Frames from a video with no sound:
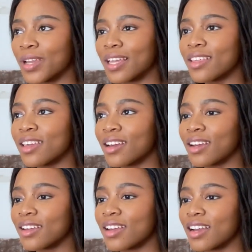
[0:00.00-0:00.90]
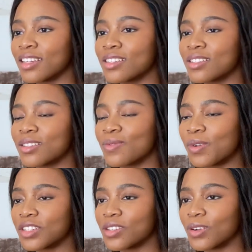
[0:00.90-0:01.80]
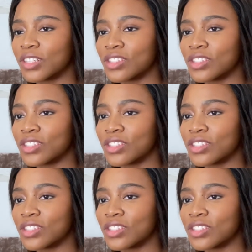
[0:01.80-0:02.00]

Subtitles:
I think I used to watch it on a